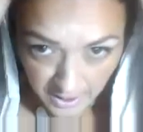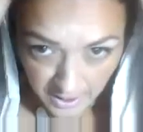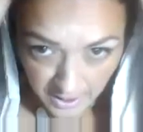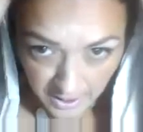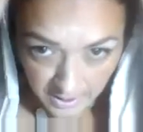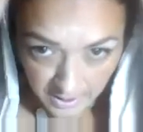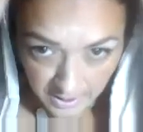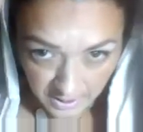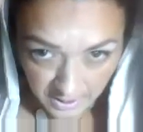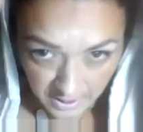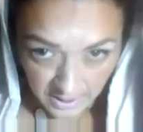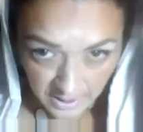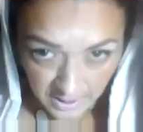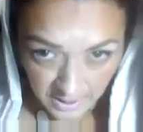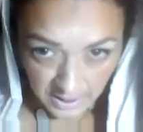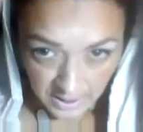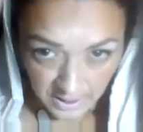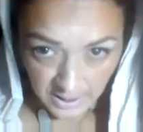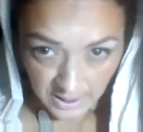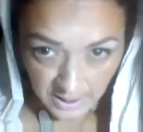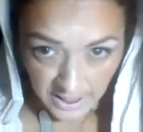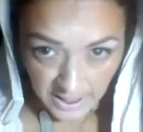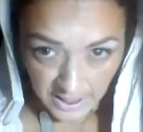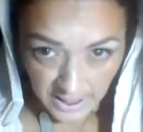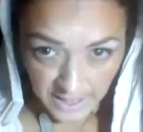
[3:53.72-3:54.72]
and
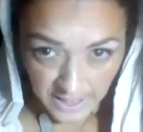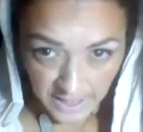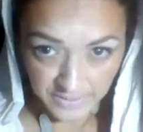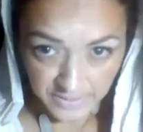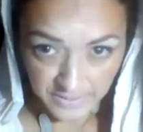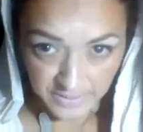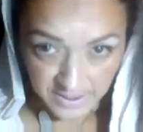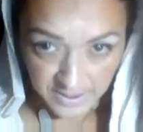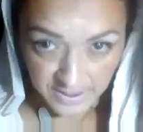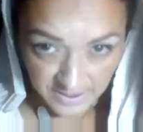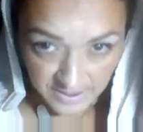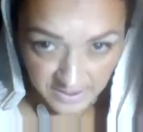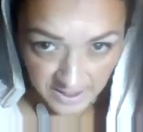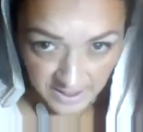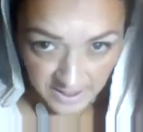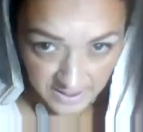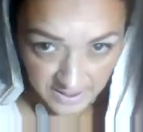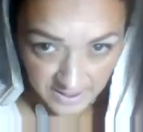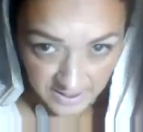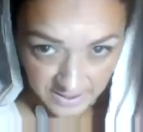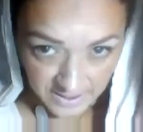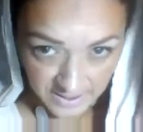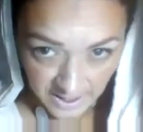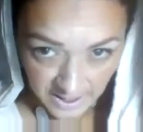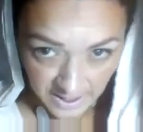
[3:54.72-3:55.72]
I have these
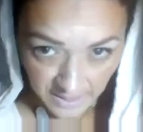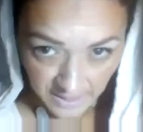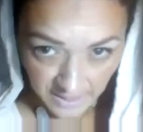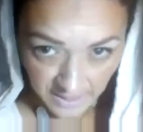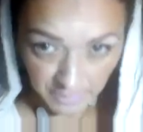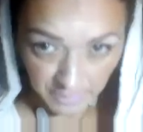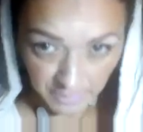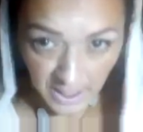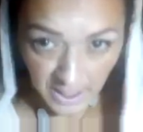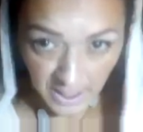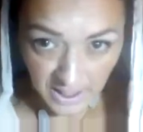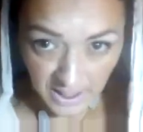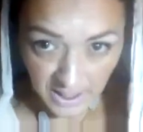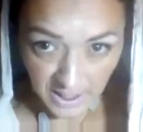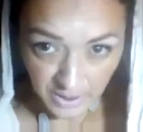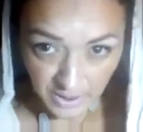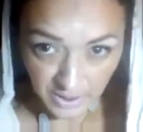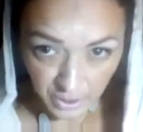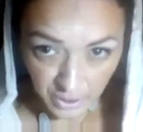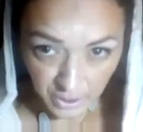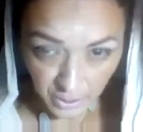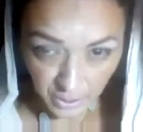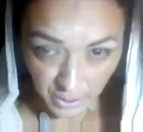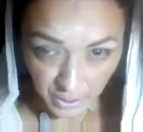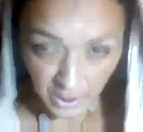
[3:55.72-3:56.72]
things that I make
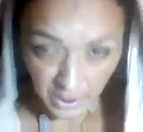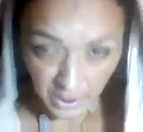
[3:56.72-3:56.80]
into